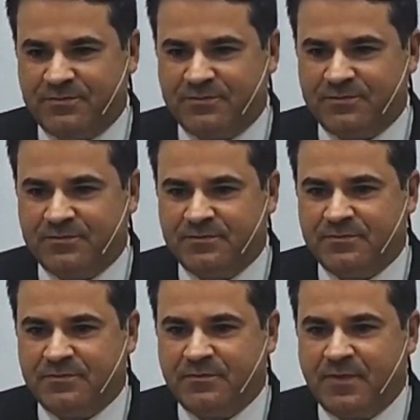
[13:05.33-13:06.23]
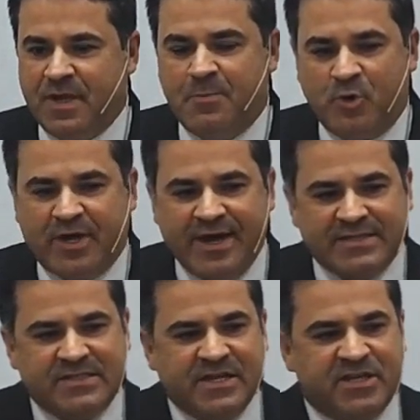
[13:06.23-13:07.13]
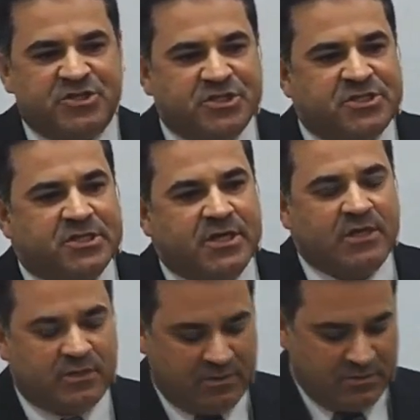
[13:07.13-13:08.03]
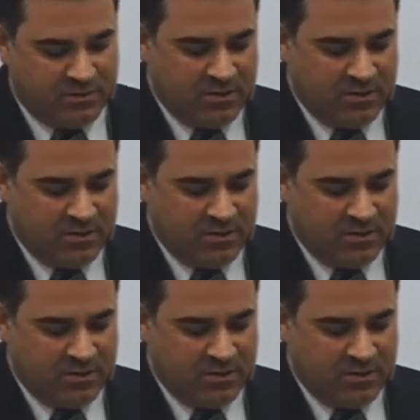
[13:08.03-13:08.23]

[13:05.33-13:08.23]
with uh, a different optic